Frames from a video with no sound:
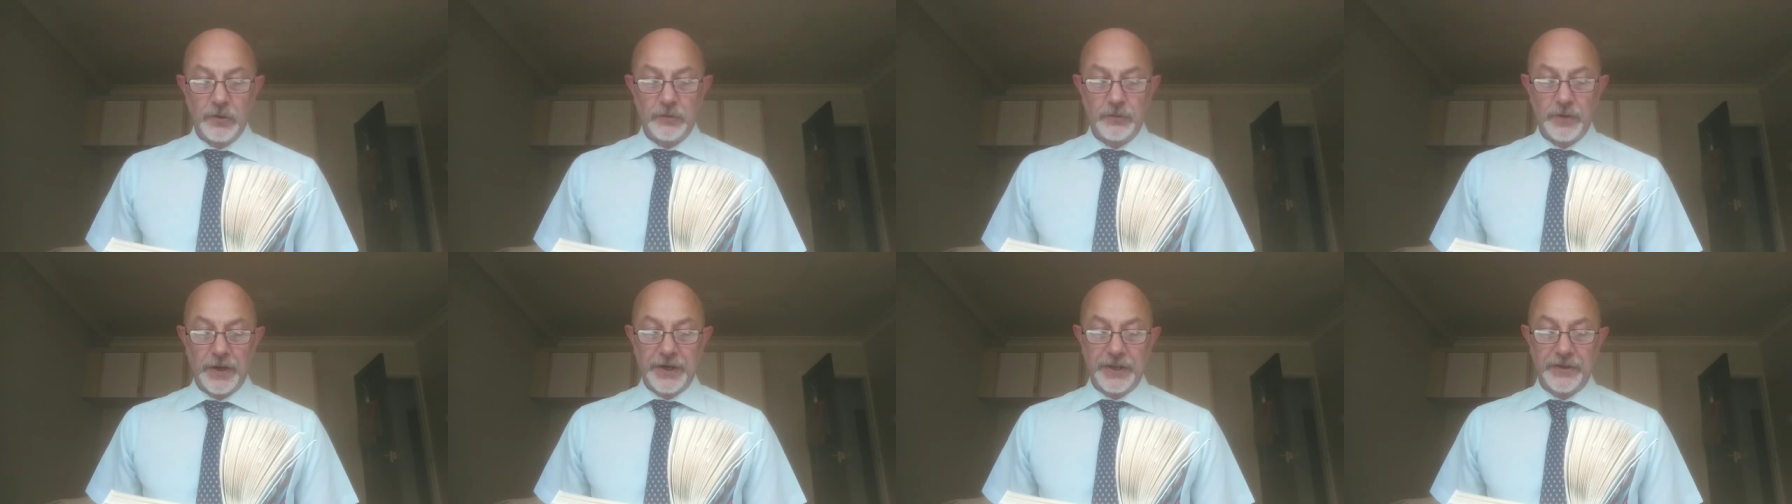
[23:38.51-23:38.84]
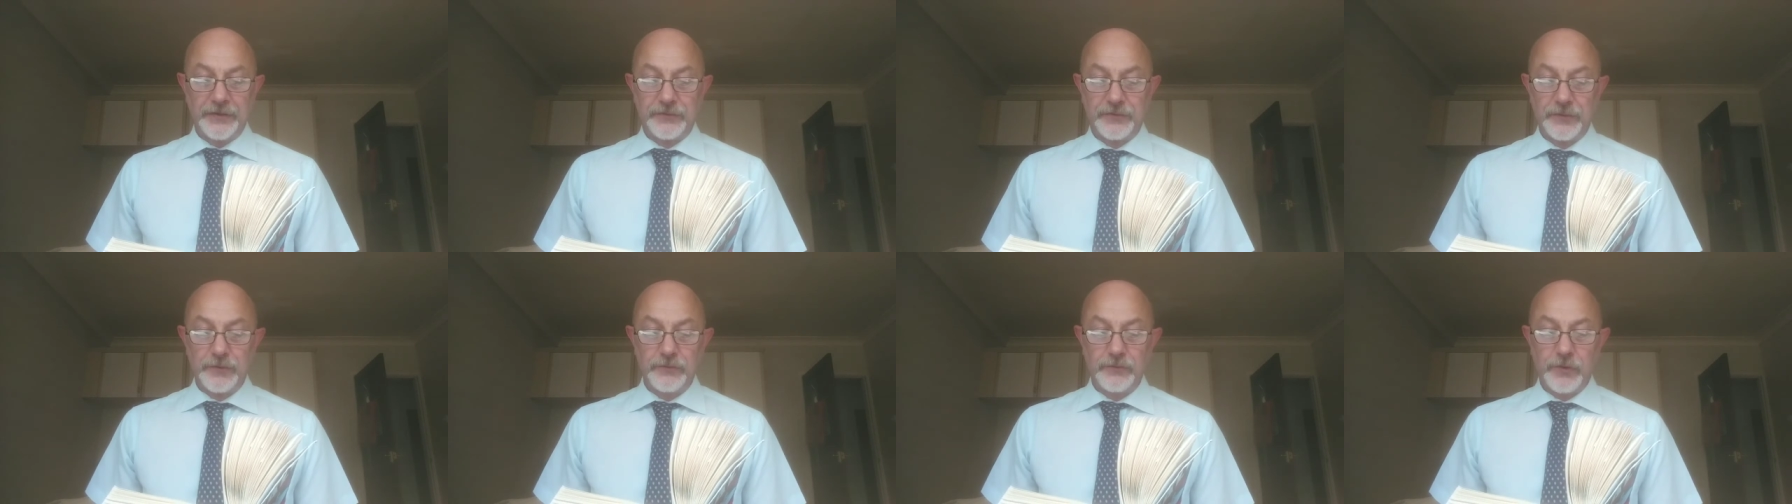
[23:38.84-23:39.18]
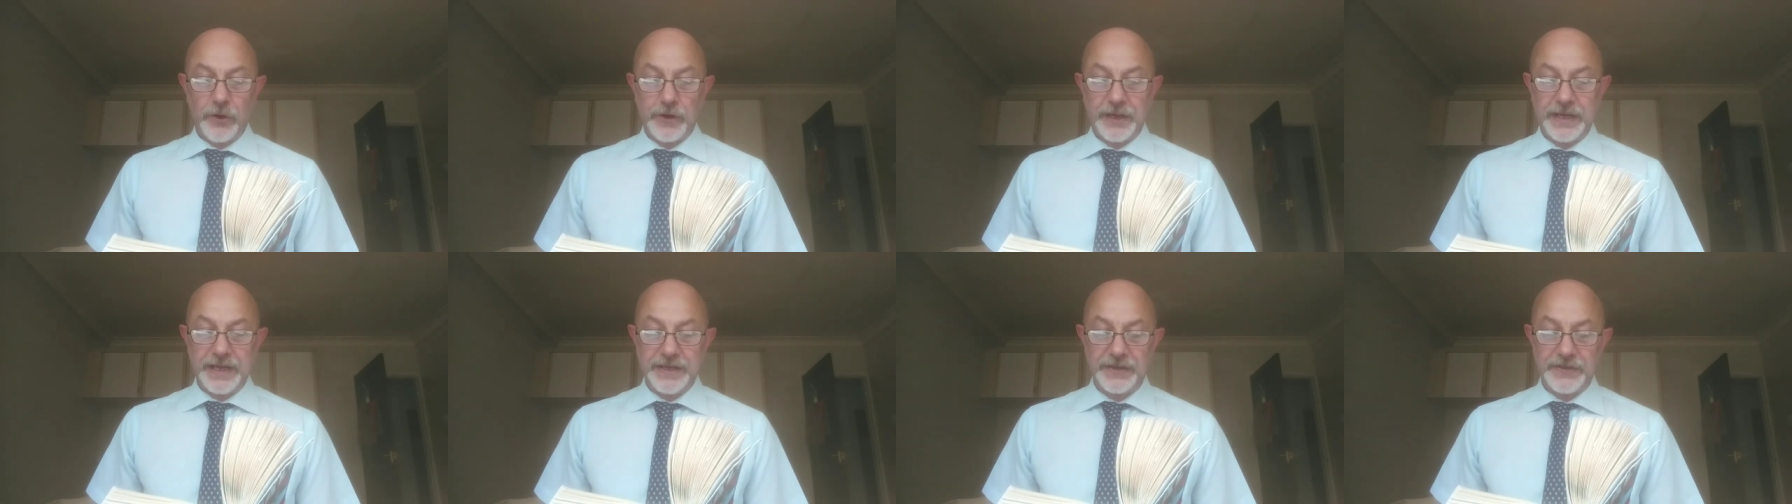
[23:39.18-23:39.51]
running through
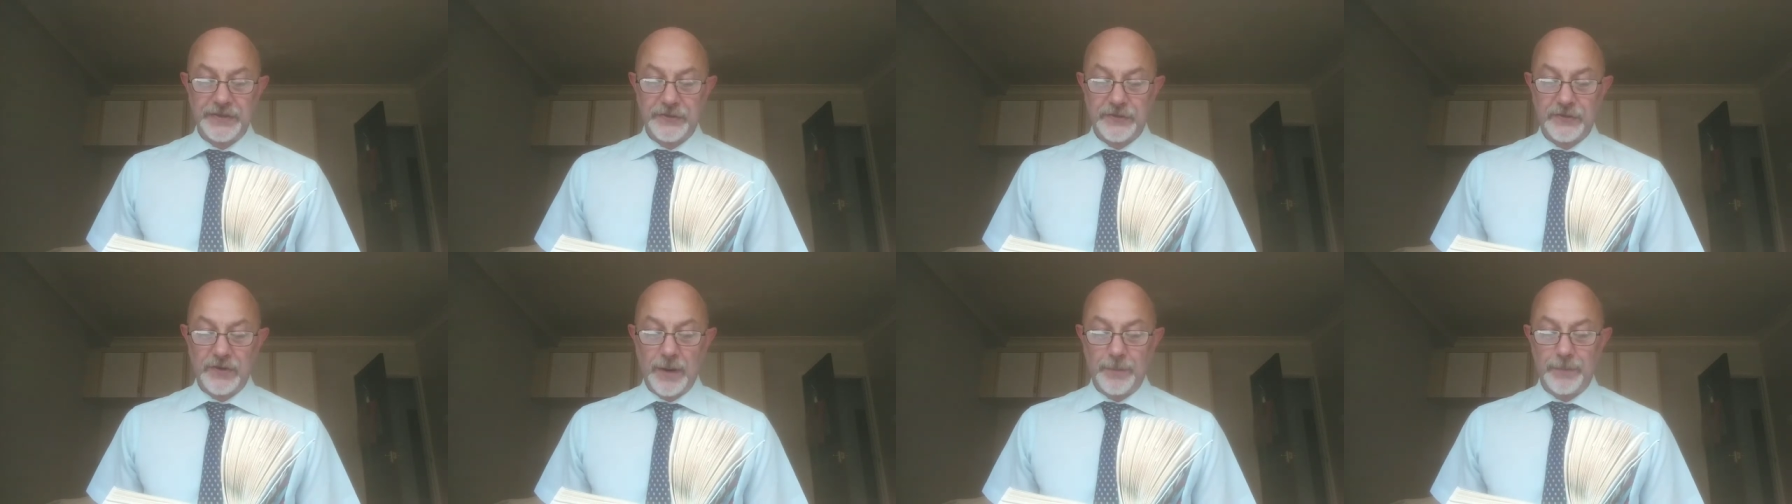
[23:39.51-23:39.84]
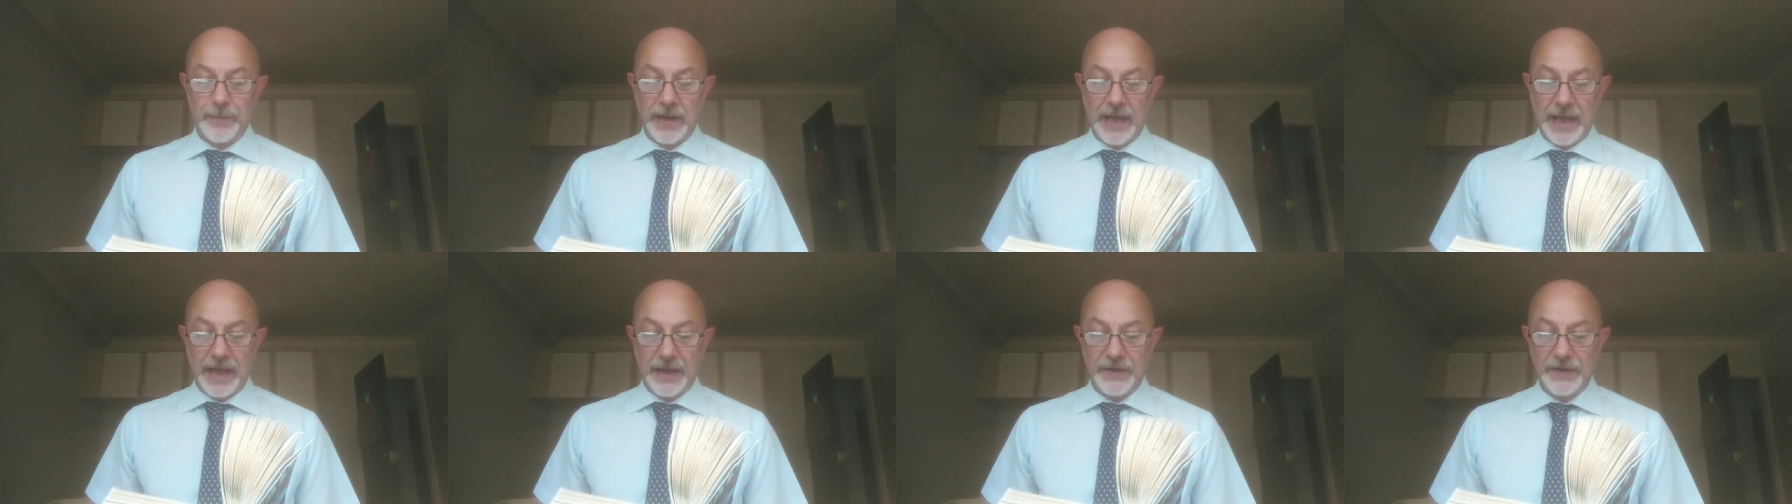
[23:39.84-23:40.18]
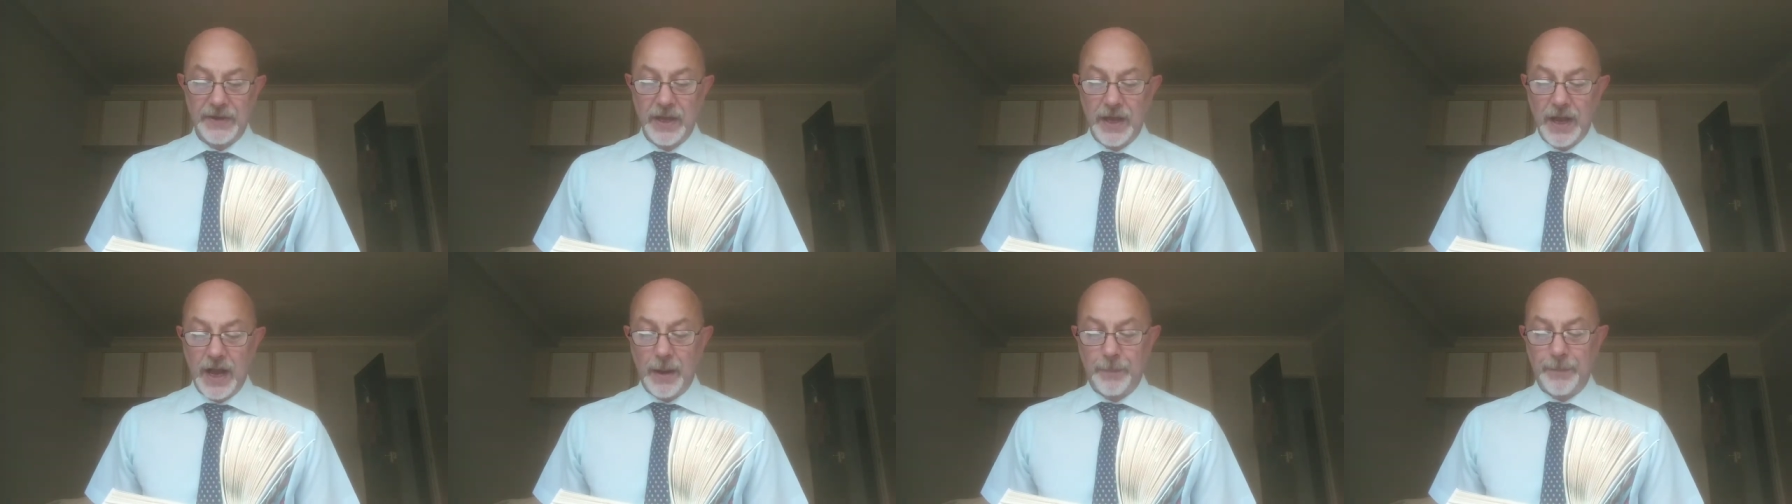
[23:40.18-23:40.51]
rocky scrubland,